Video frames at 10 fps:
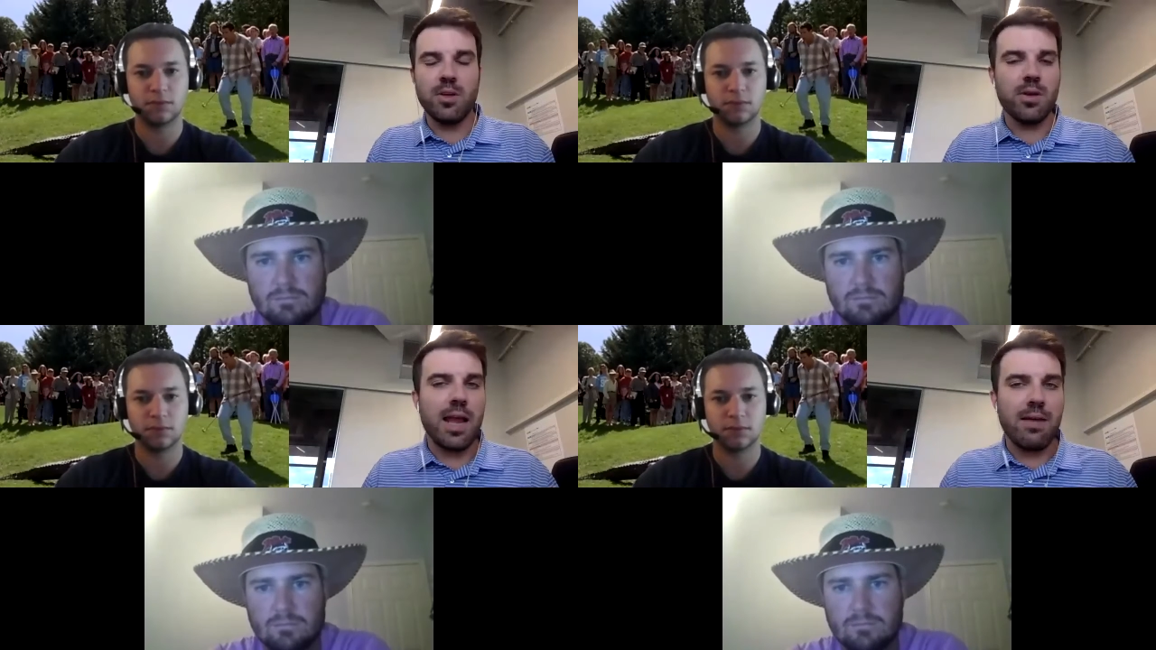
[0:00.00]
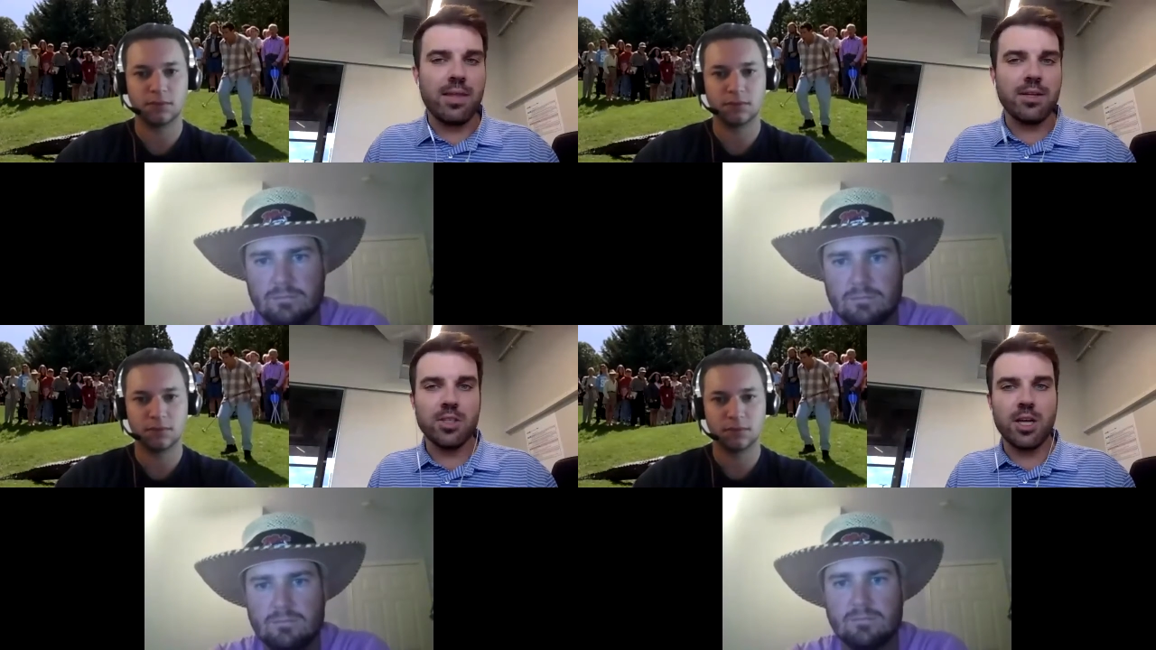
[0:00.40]
Speaker 1: can have
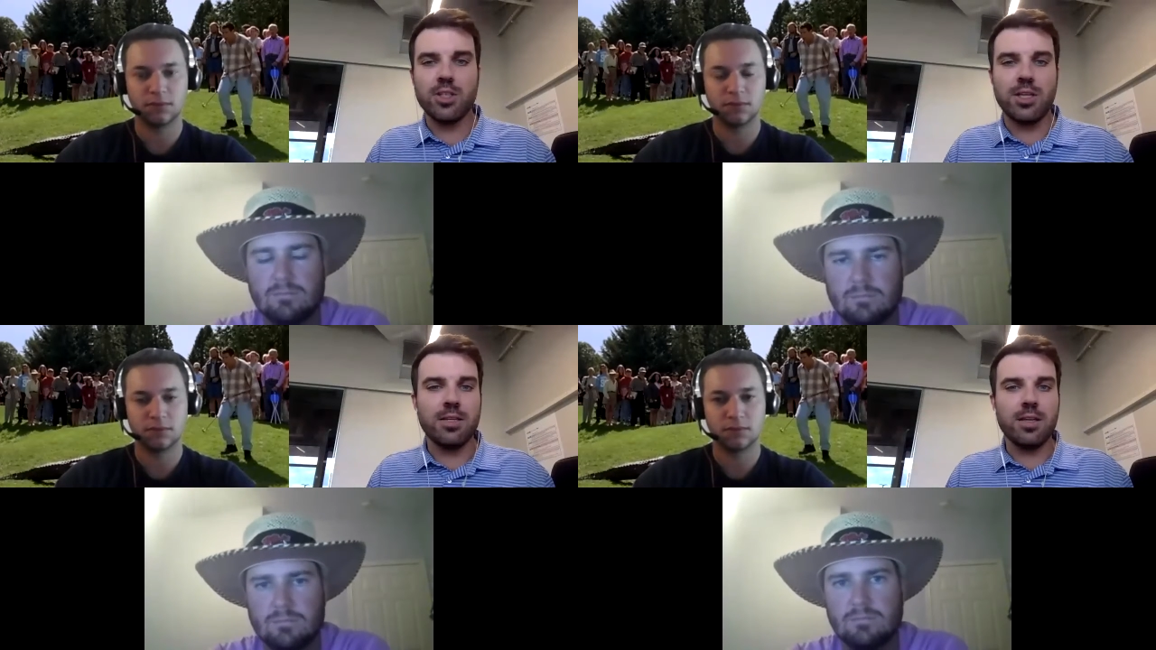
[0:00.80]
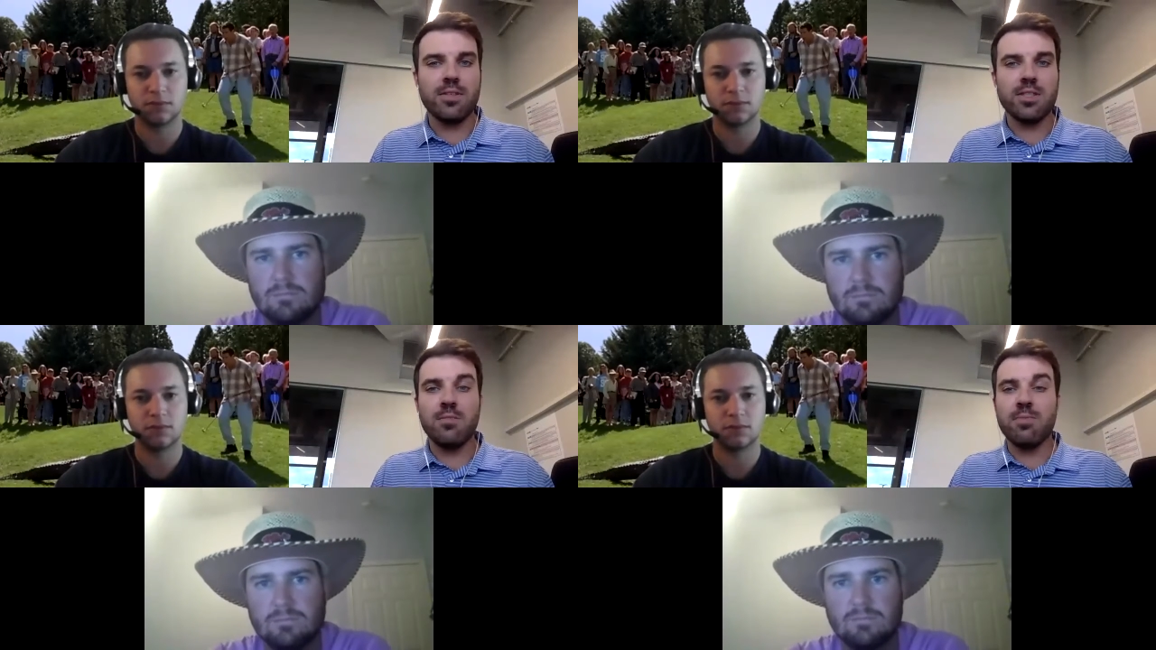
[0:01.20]
that discussion in and of
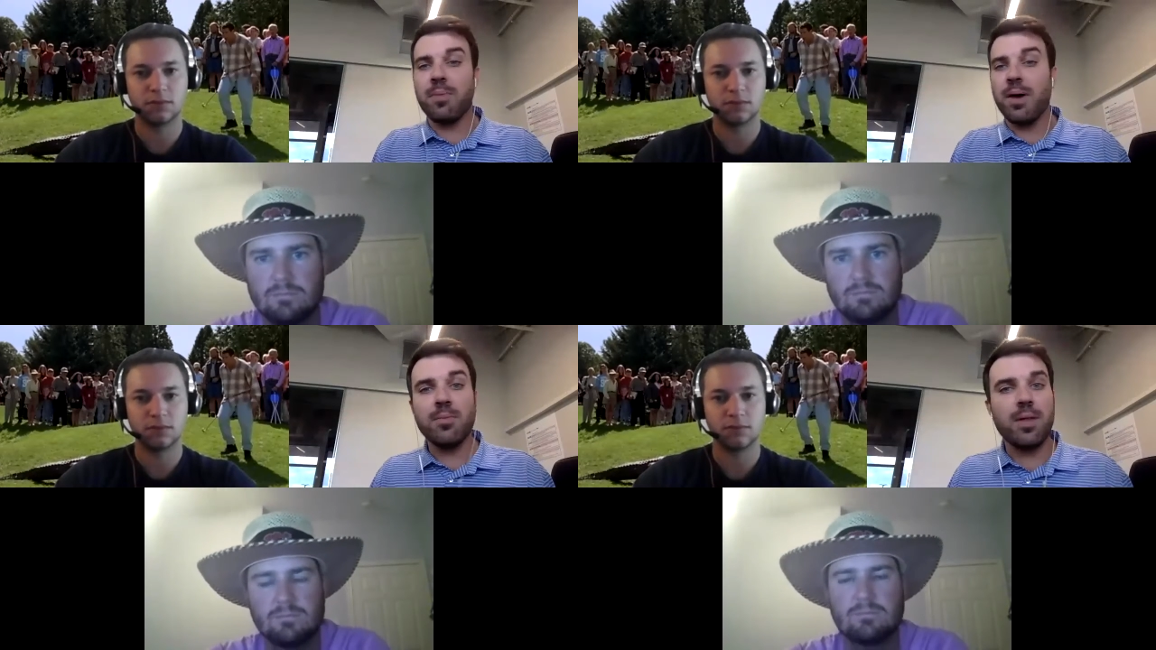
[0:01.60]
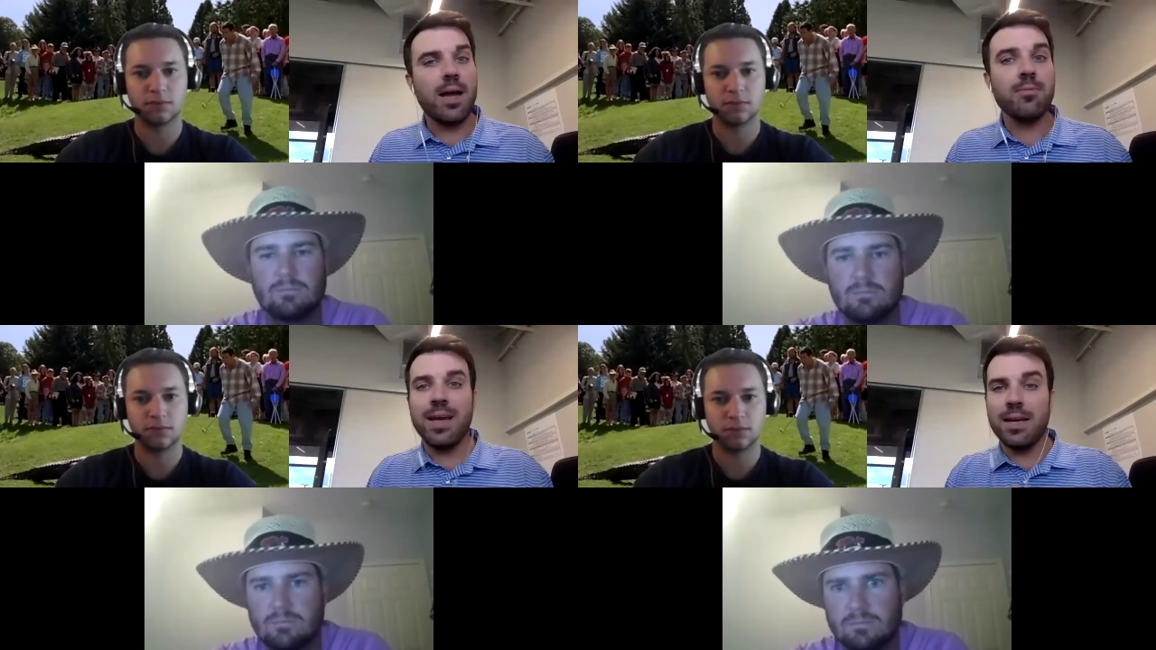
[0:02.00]
itself. But bottom
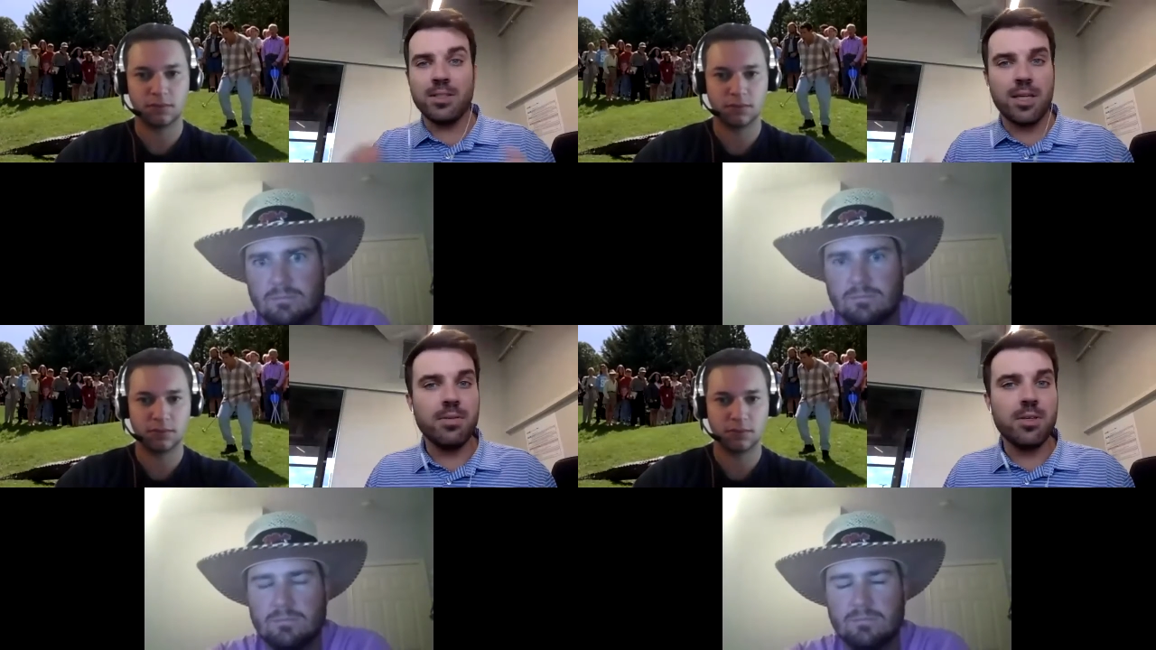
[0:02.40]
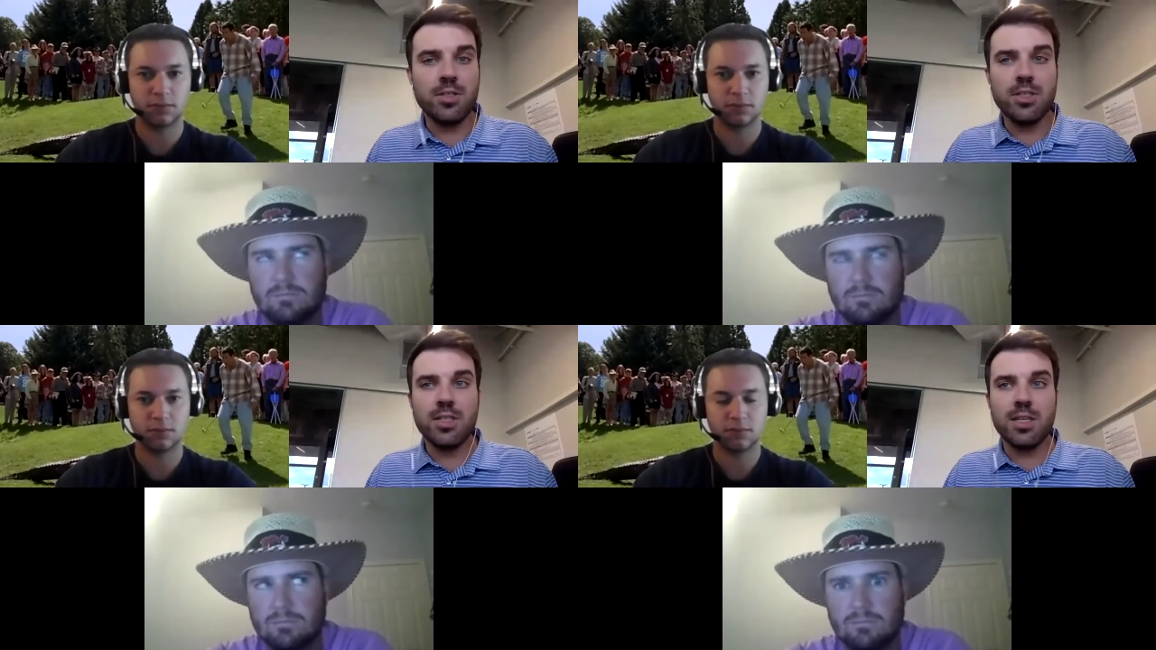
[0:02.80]
line, we got a
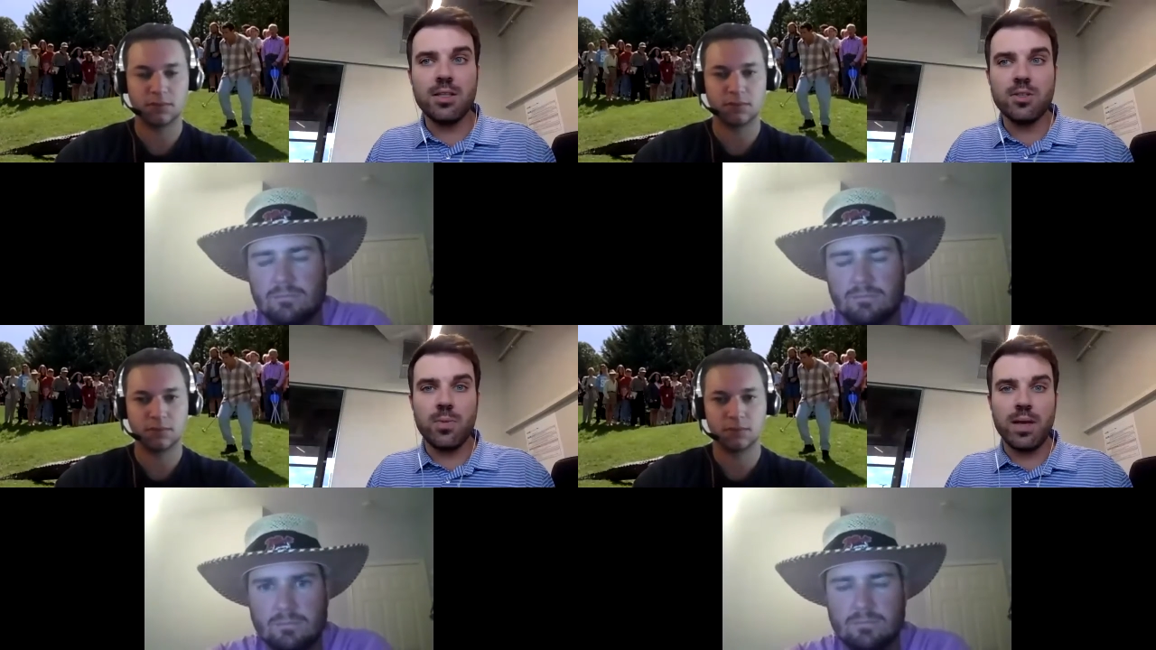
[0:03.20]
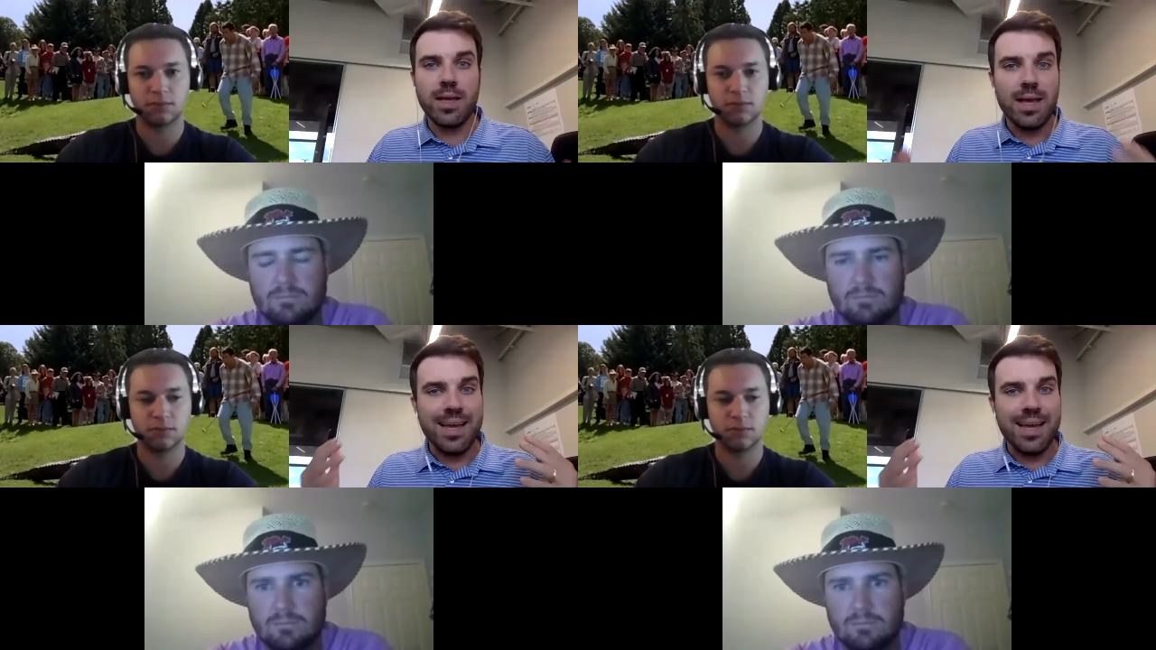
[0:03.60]
WGC this week.